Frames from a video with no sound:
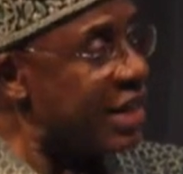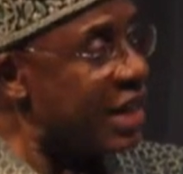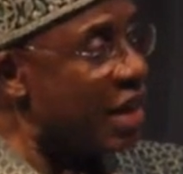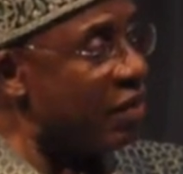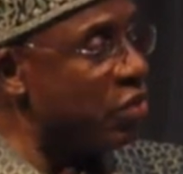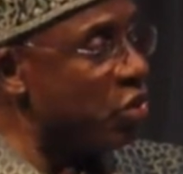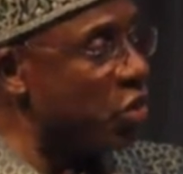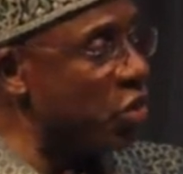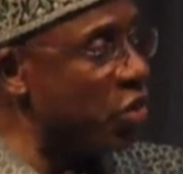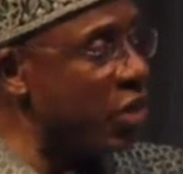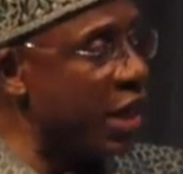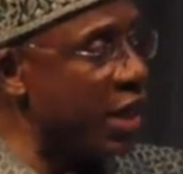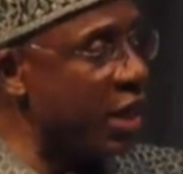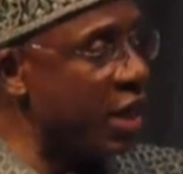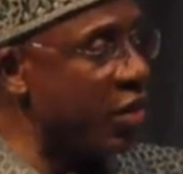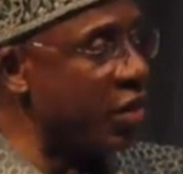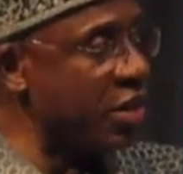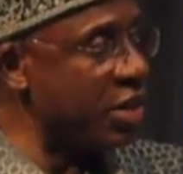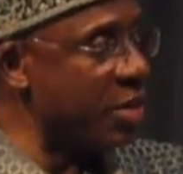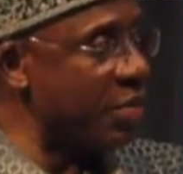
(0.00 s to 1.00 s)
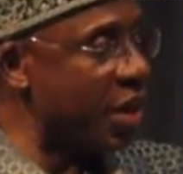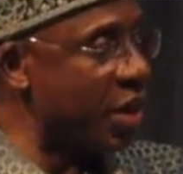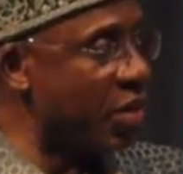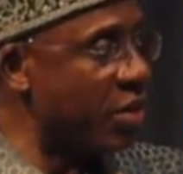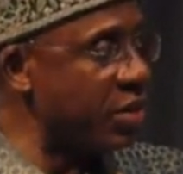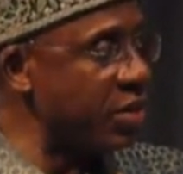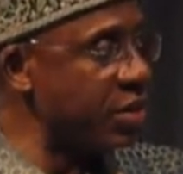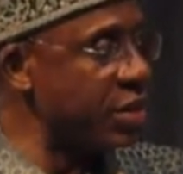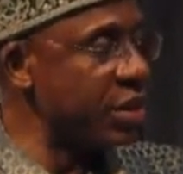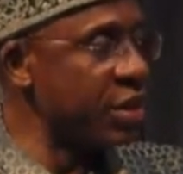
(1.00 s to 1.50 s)
I've told you that
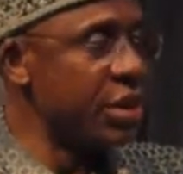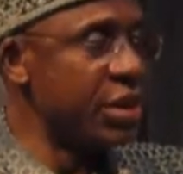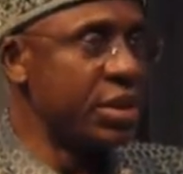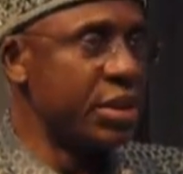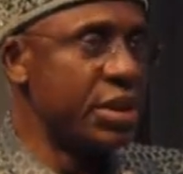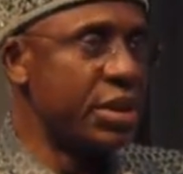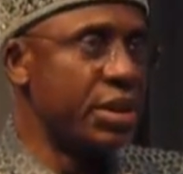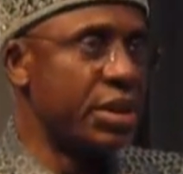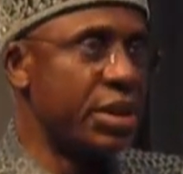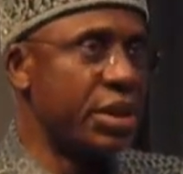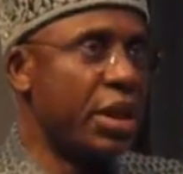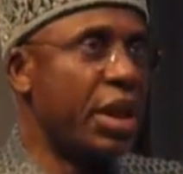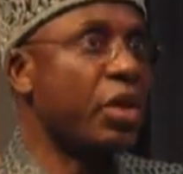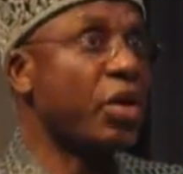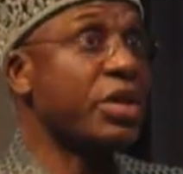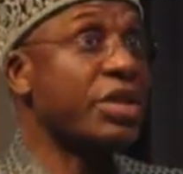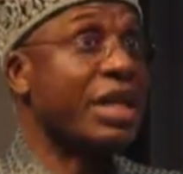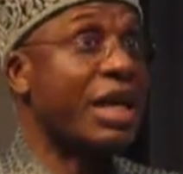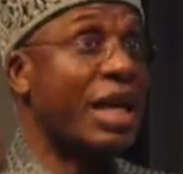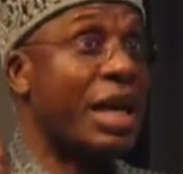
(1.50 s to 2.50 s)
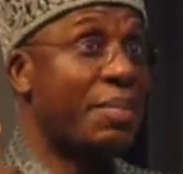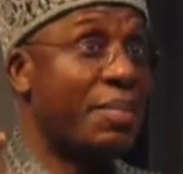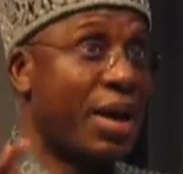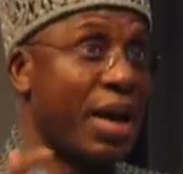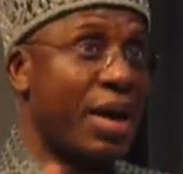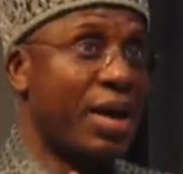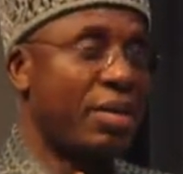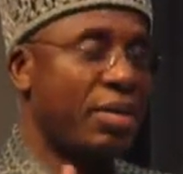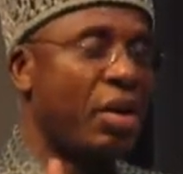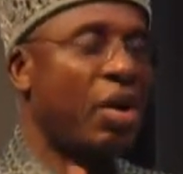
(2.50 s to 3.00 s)
Lagos-Ibadan,
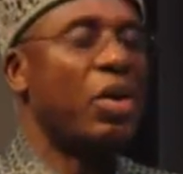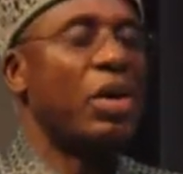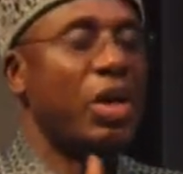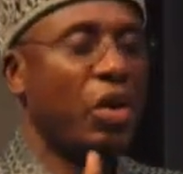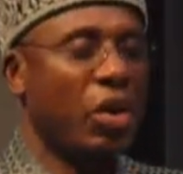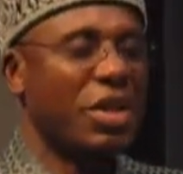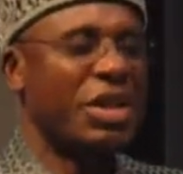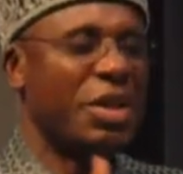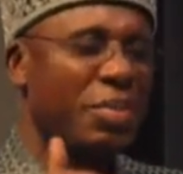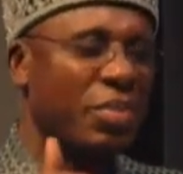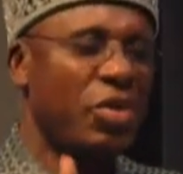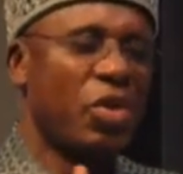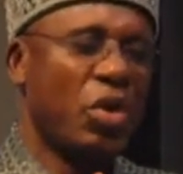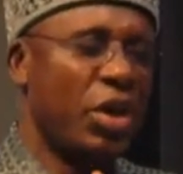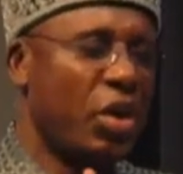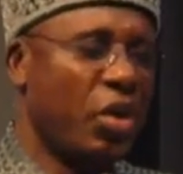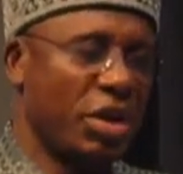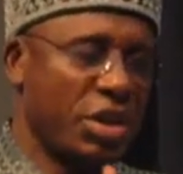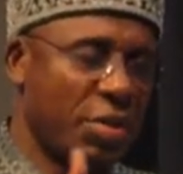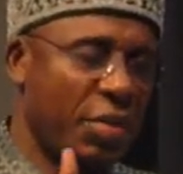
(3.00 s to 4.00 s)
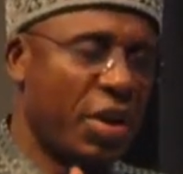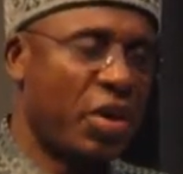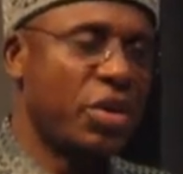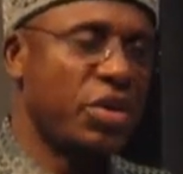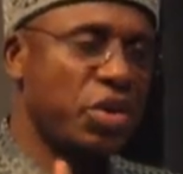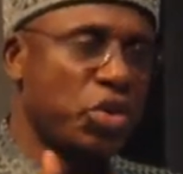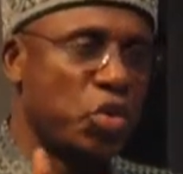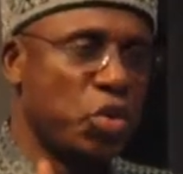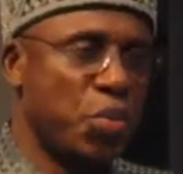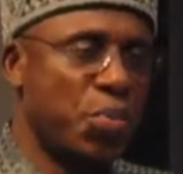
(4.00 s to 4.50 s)
Lagos-Calabar, or Lagos-Ibadan
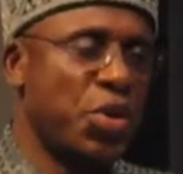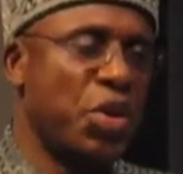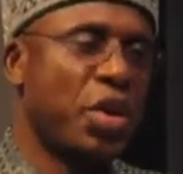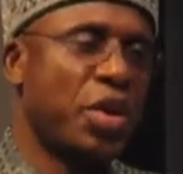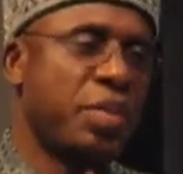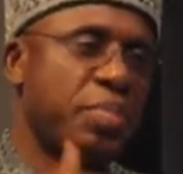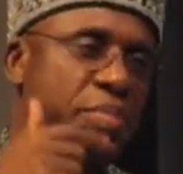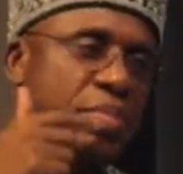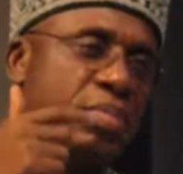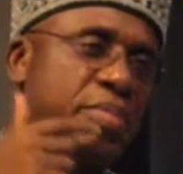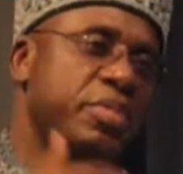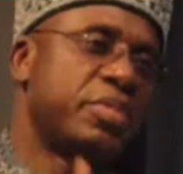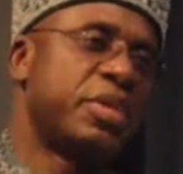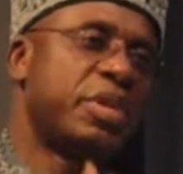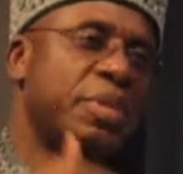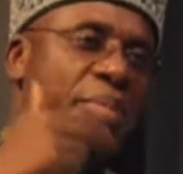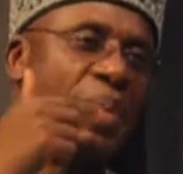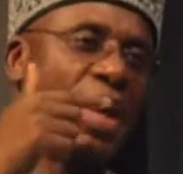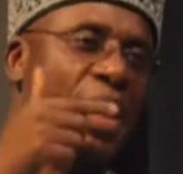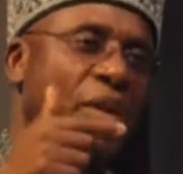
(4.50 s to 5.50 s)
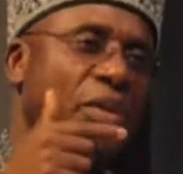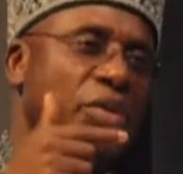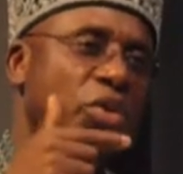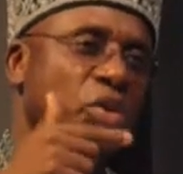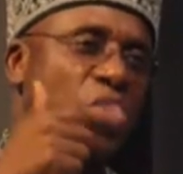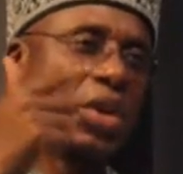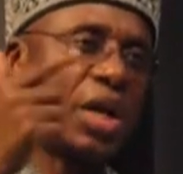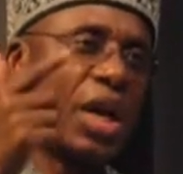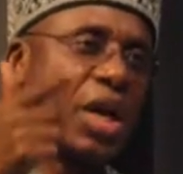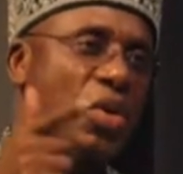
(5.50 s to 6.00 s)
is 2 billion, Ibadan to
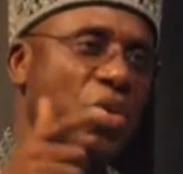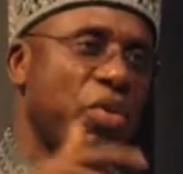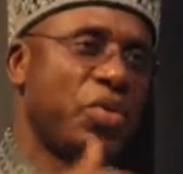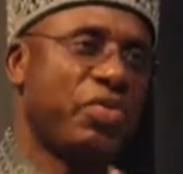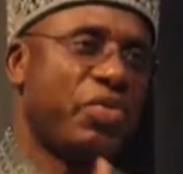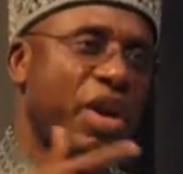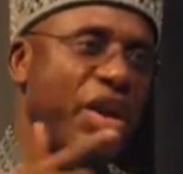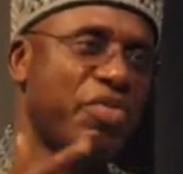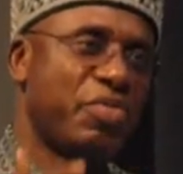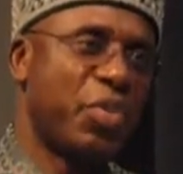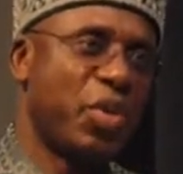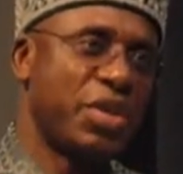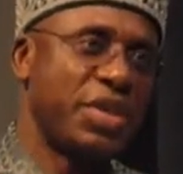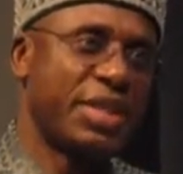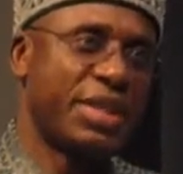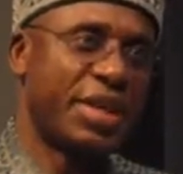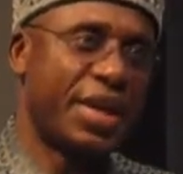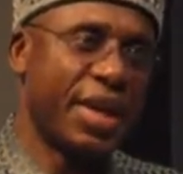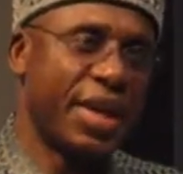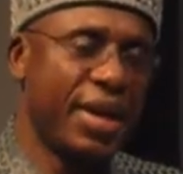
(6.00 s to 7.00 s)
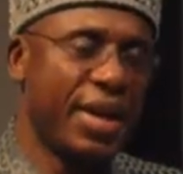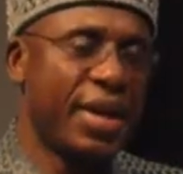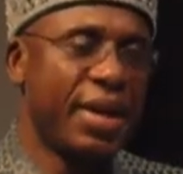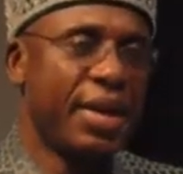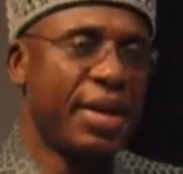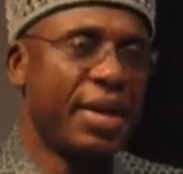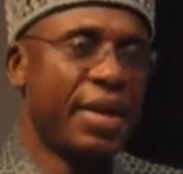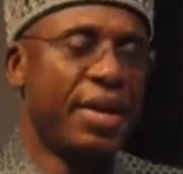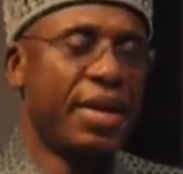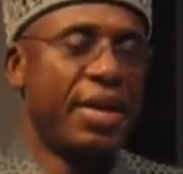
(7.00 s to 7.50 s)
Kano, 5.3,
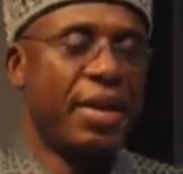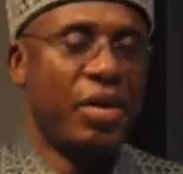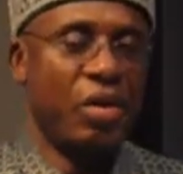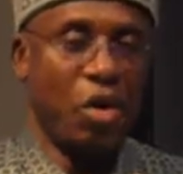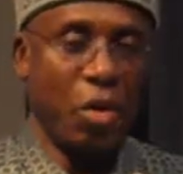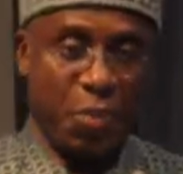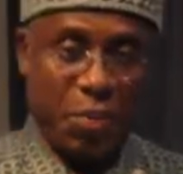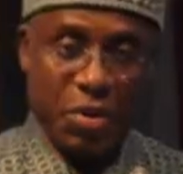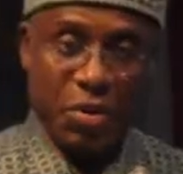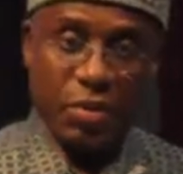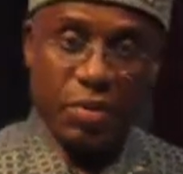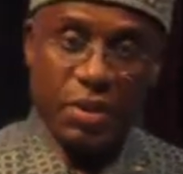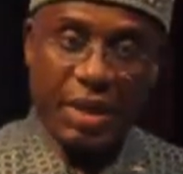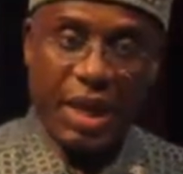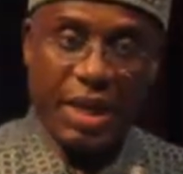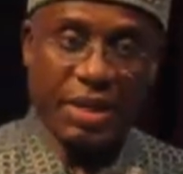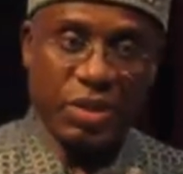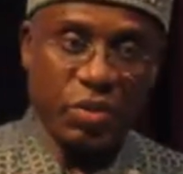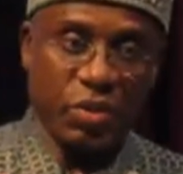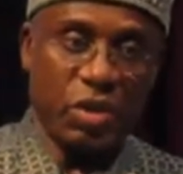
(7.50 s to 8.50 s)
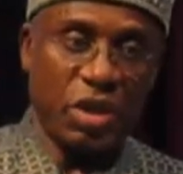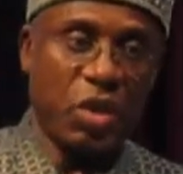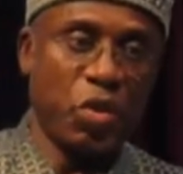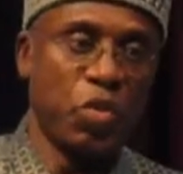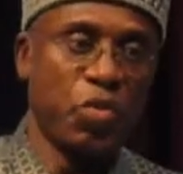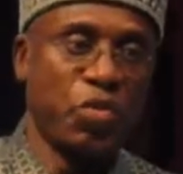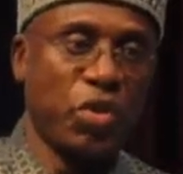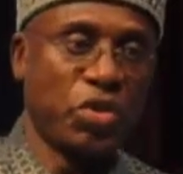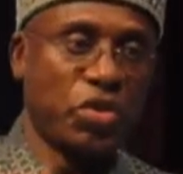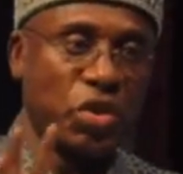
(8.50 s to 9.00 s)
hoping that they won't
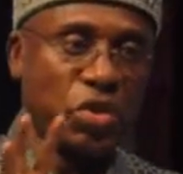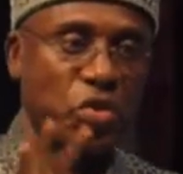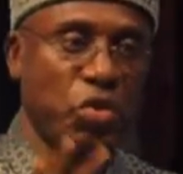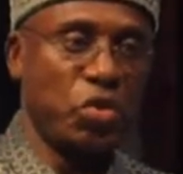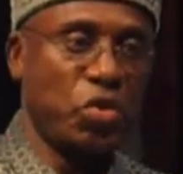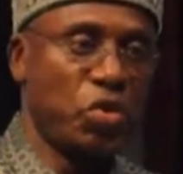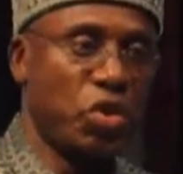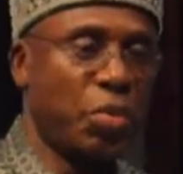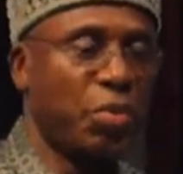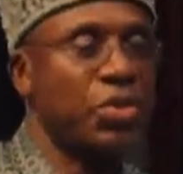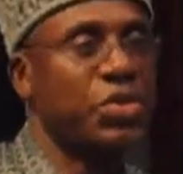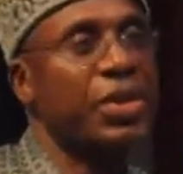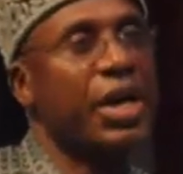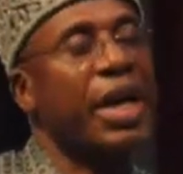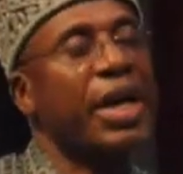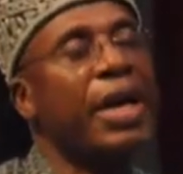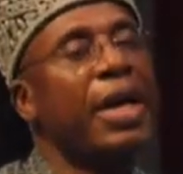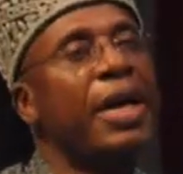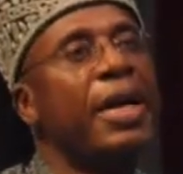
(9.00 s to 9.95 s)
force us to do double track.